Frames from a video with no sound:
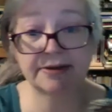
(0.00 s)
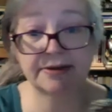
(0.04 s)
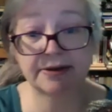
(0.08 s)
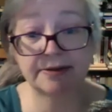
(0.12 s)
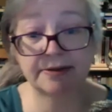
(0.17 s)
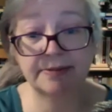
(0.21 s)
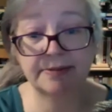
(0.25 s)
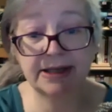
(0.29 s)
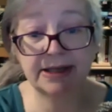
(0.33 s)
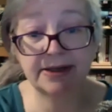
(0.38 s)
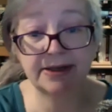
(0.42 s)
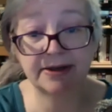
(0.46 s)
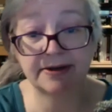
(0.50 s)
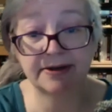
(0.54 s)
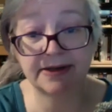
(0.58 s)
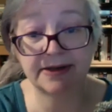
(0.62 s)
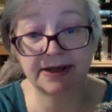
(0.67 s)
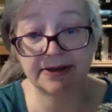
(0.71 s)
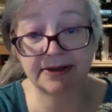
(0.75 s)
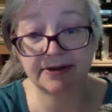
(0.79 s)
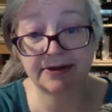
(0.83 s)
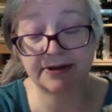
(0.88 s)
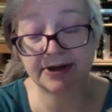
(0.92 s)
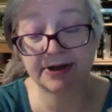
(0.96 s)
are made out of
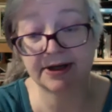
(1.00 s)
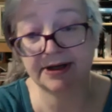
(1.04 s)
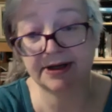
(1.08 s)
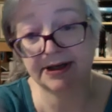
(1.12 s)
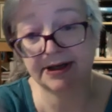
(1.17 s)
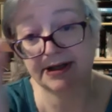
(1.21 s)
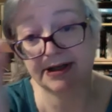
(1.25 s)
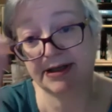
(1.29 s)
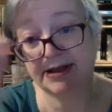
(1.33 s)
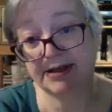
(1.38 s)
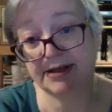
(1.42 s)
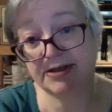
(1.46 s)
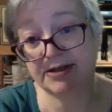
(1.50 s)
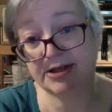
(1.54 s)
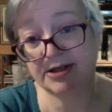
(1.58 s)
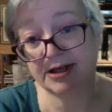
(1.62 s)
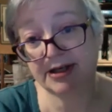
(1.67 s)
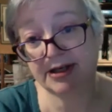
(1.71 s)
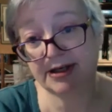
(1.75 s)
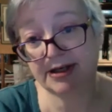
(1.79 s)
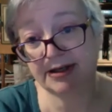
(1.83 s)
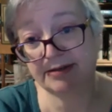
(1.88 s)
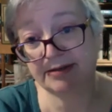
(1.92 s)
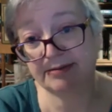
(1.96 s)
that little kind of
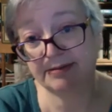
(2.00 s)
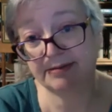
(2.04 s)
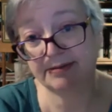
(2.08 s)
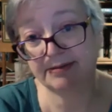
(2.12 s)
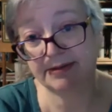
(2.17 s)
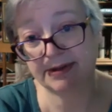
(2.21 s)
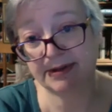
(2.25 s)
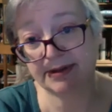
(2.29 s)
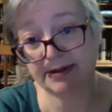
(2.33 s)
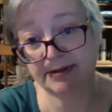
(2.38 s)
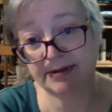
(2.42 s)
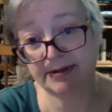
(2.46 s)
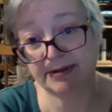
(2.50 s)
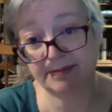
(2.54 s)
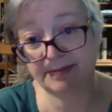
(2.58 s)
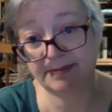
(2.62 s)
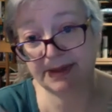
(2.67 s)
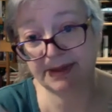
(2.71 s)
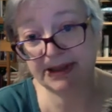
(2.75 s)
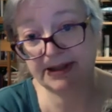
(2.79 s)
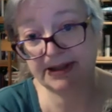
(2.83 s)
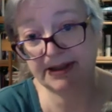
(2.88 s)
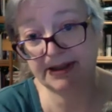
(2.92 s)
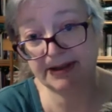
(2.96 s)
keychain
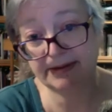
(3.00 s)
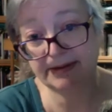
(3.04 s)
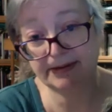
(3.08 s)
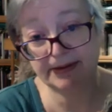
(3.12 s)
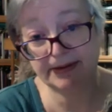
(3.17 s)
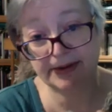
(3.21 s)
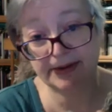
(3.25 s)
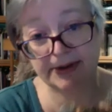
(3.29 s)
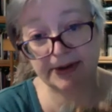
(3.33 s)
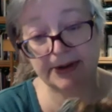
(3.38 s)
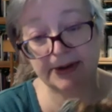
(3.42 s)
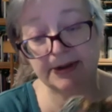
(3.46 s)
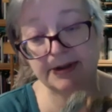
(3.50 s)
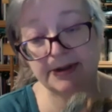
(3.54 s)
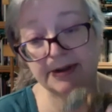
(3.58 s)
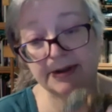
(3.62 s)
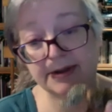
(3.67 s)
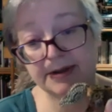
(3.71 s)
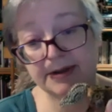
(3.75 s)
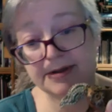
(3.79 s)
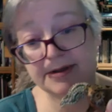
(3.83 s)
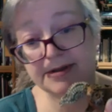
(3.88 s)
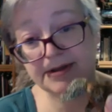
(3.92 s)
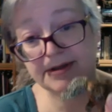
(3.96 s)
beading.
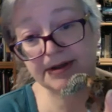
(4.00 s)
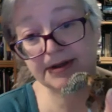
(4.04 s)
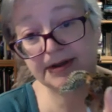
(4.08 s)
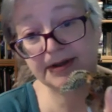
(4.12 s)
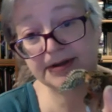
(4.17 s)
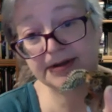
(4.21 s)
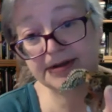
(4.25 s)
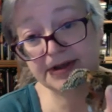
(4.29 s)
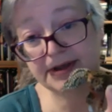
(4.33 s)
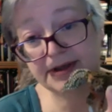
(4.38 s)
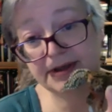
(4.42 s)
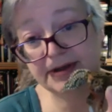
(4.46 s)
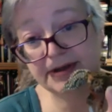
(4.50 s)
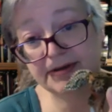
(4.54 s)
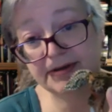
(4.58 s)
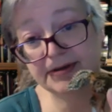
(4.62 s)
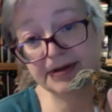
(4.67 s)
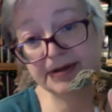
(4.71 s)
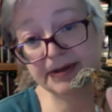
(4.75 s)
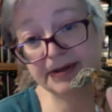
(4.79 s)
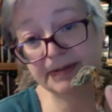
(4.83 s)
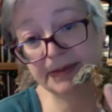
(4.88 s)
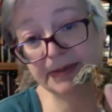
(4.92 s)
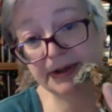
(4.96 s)
So you can see
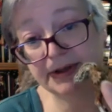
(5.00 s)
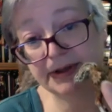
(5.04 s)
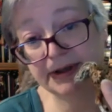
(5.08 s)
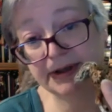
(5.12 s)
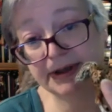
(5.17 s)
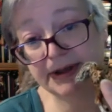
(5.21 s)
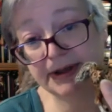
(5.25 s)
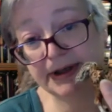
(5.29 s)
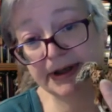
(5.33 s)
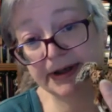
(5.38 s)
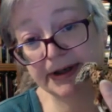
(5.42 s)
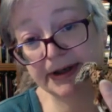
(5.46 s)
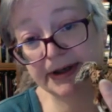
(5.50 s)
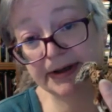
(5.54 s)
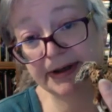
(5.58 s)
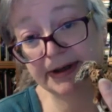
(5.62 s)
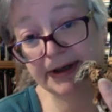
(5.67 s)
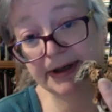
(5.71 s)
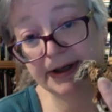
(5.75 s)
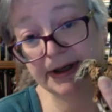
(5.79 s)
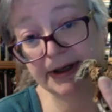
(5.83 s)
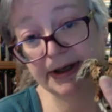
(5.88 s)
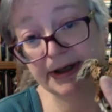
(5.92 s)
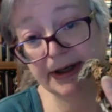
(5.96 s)
those are put on there,
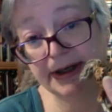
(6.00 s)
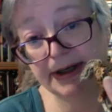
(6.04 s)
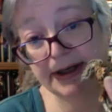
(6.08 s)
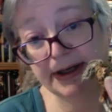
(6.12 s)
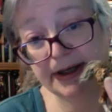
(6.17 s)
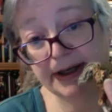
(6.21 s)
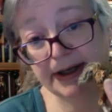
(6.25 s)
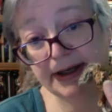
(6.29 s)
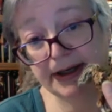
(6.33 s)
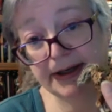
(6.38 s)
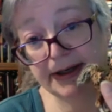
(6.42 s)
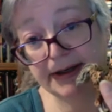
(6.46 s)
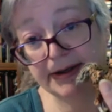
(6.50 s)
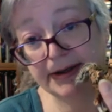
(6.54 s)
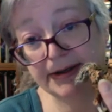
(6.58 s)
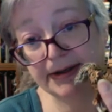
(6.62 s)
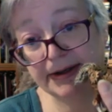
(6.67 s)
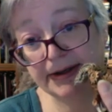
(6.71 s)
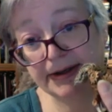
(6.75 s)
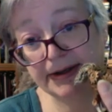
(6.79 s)
and